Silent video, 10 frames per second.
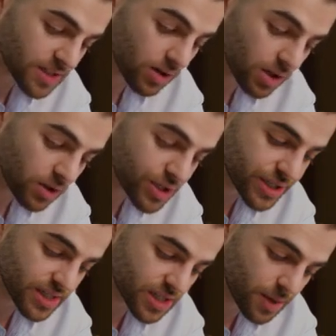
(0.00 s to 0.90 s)

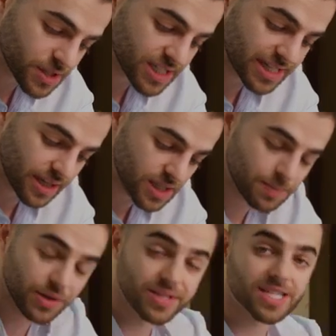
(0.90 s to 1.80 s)
conclusions, assumptions, and
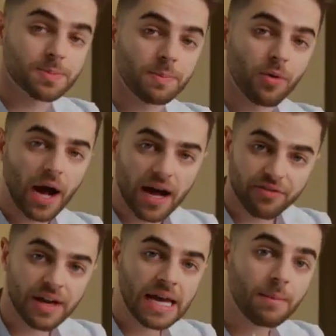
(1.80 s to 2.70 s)
experiences people
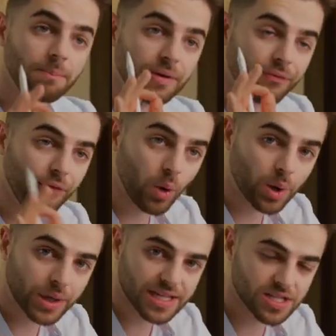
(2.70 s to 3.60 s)
have
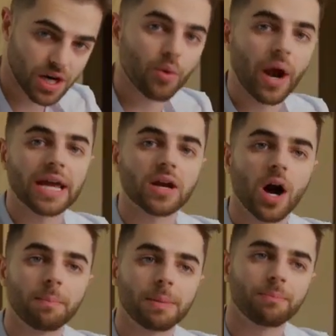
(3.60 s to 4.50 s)
before we can start writing
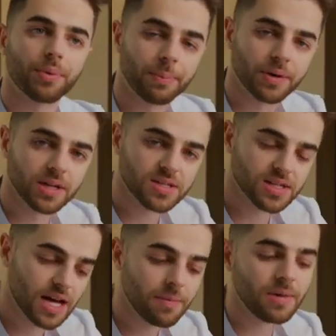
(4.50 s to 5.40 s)
copy properly to
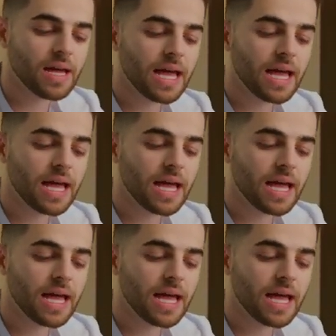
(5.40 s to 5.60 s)
them,